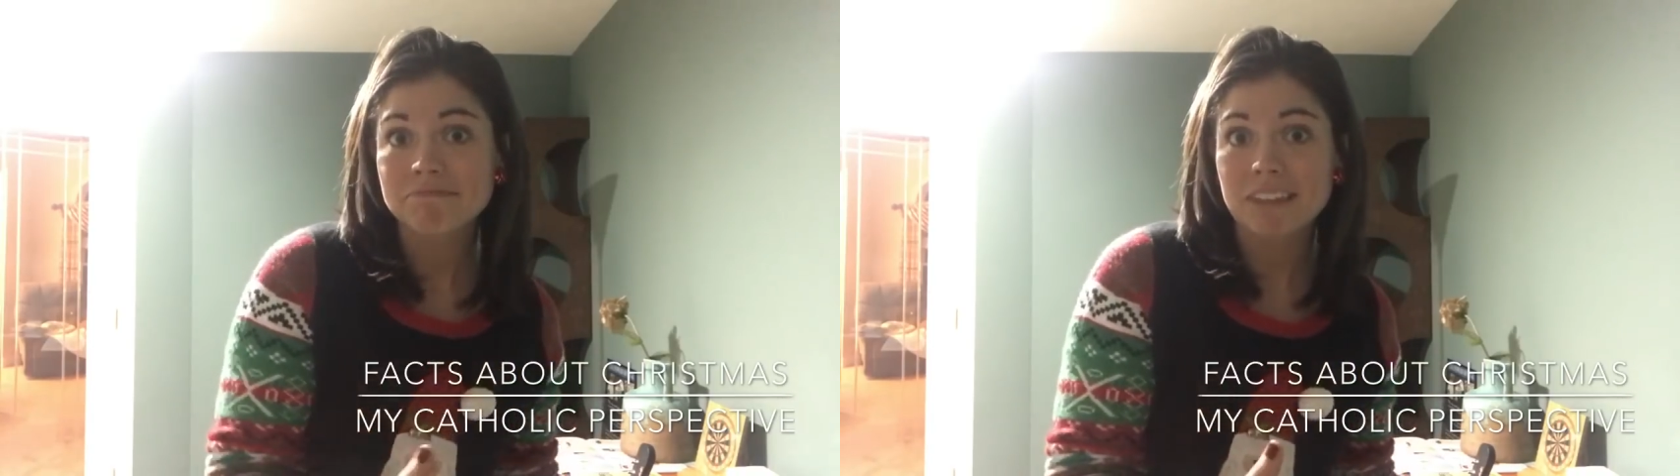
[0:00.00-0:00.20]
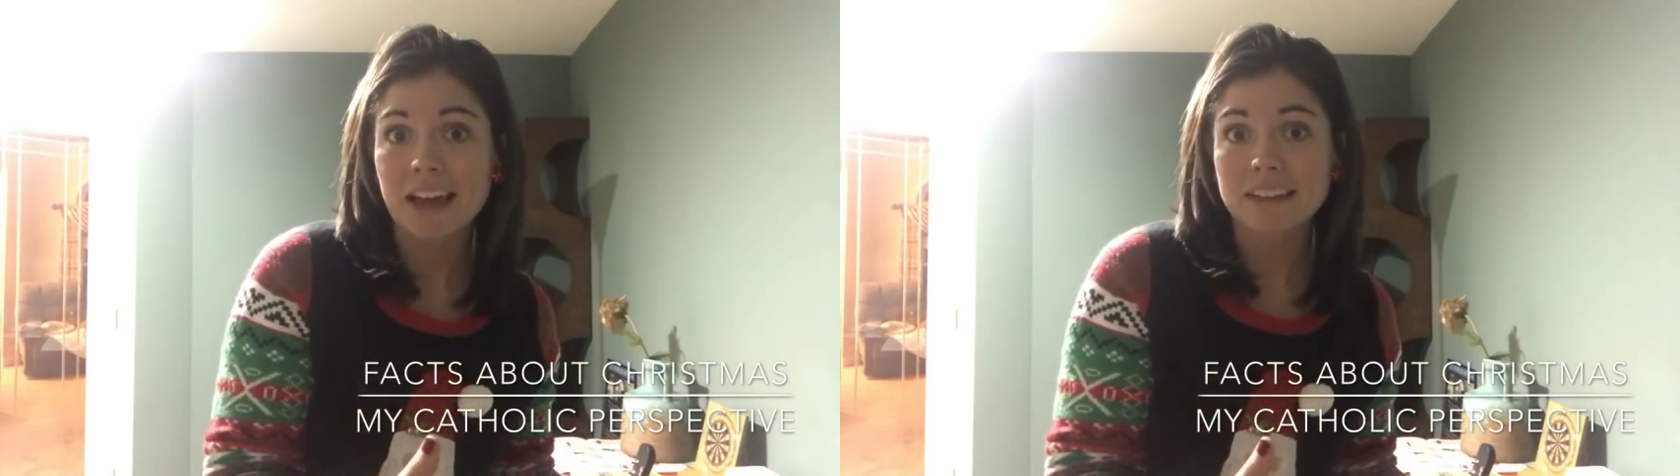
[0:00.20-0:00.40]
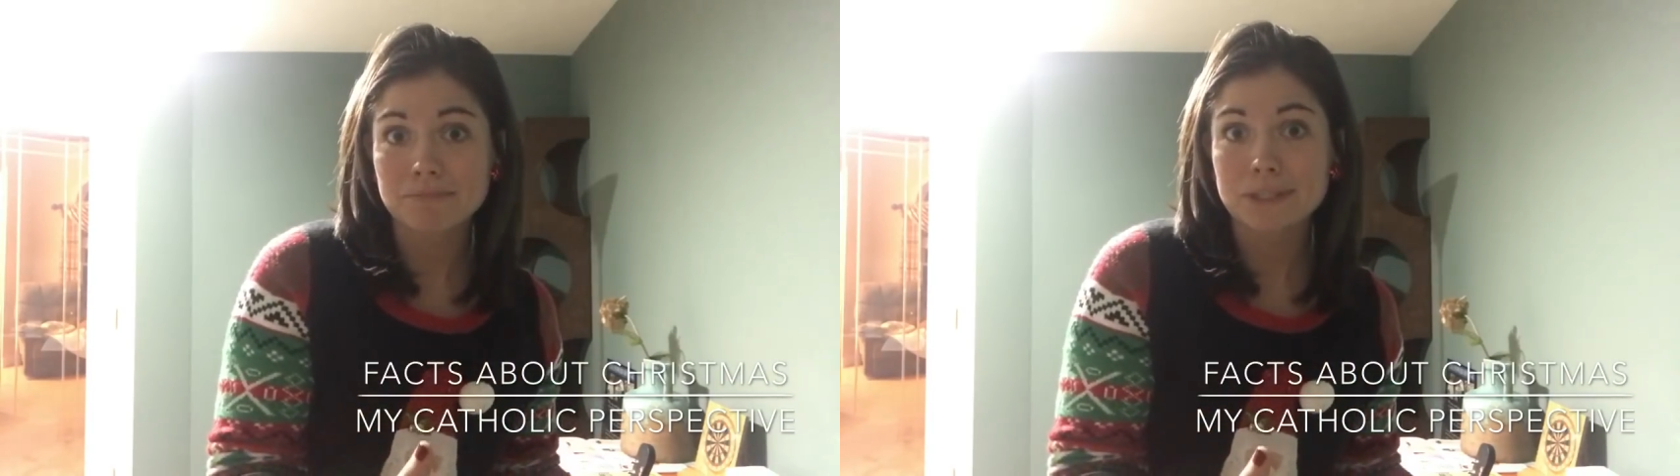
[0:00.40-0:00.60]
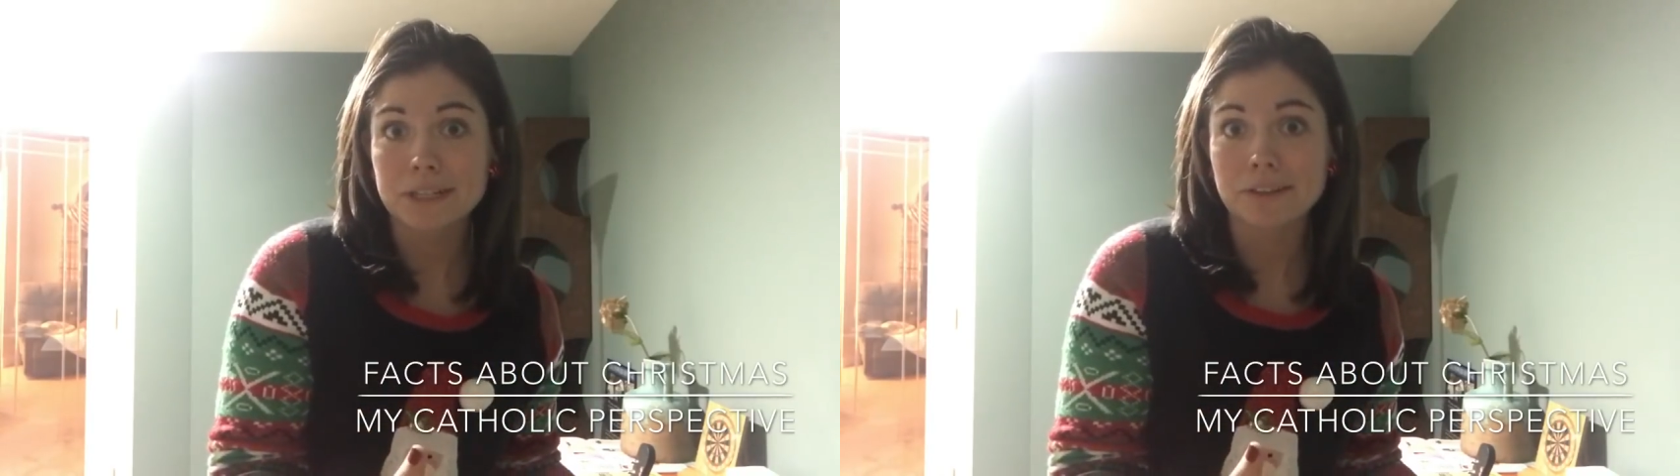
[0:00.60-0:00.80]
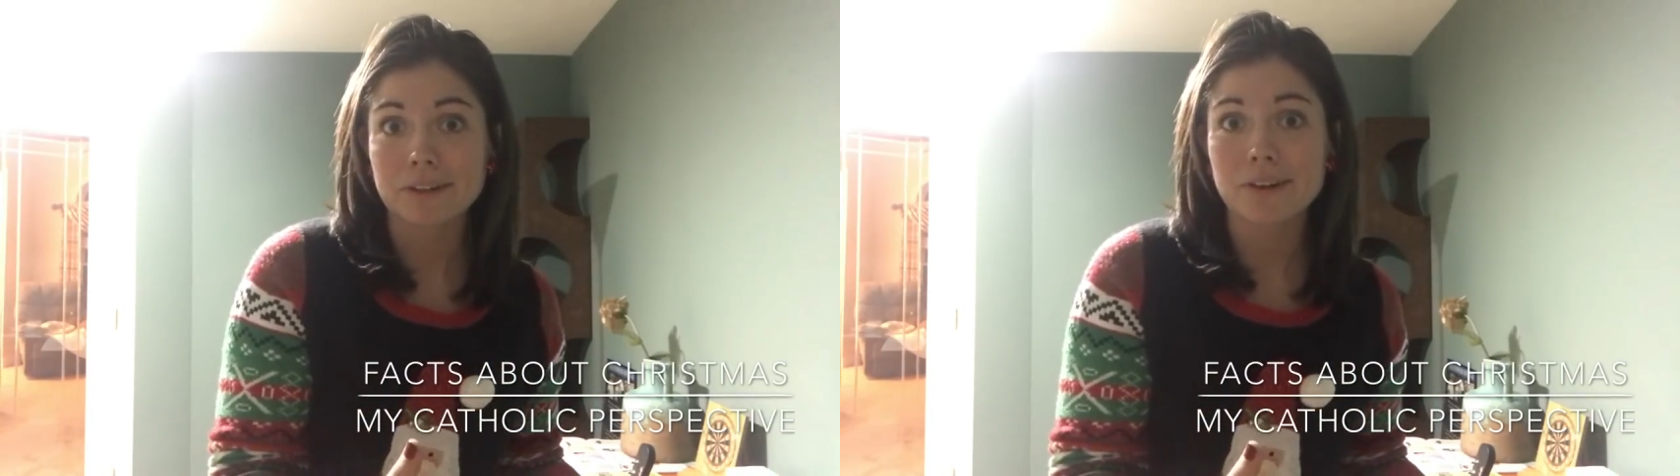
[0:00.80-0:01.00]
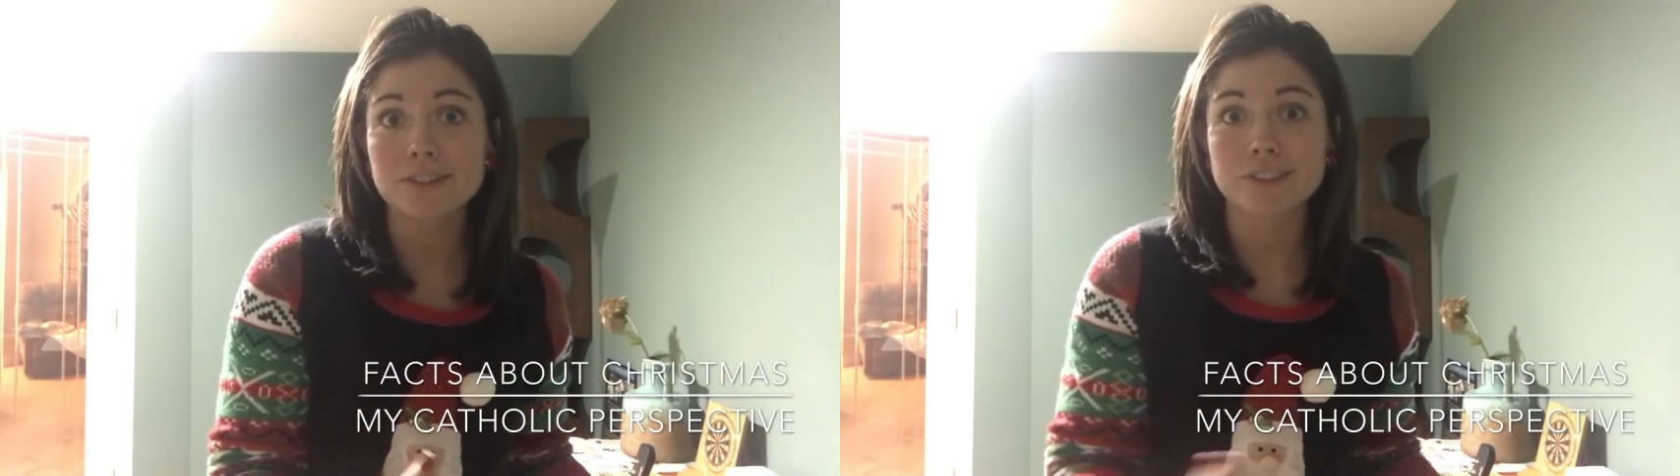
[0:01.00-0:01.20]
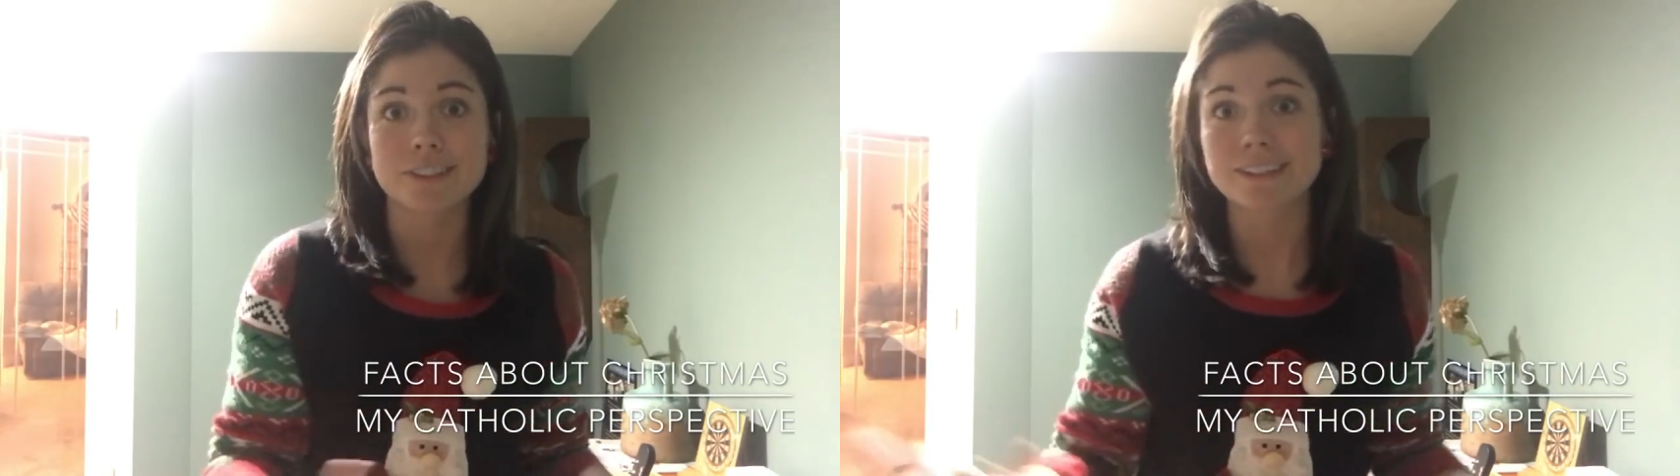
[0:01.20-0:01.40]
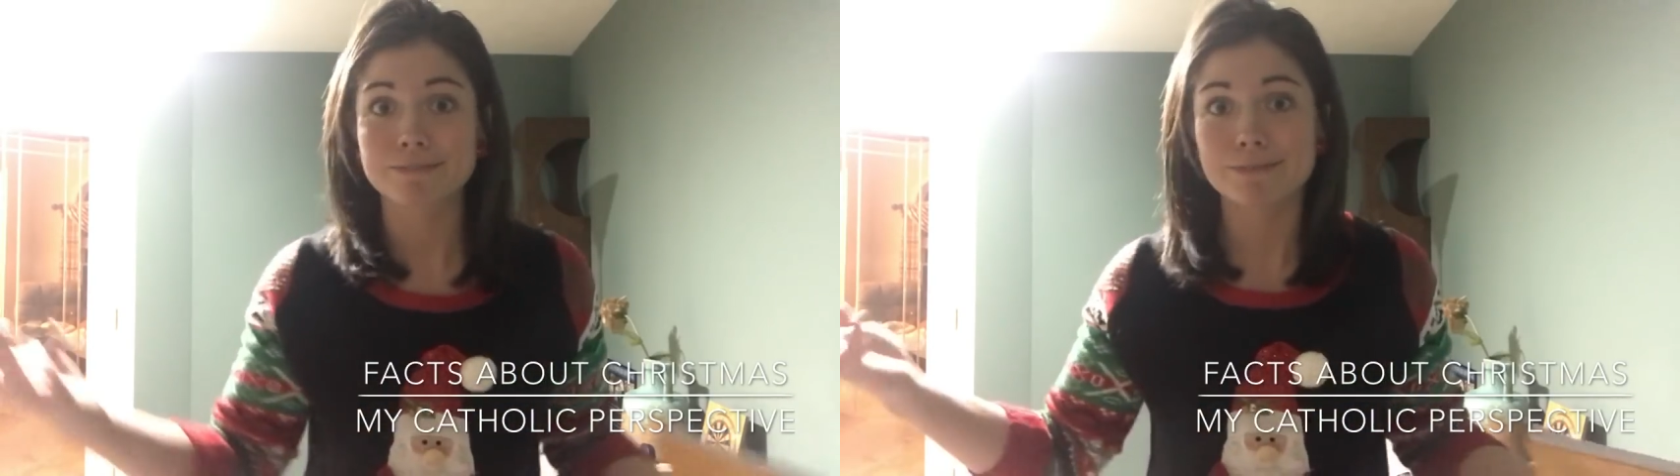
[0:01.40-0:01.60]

that particular culture and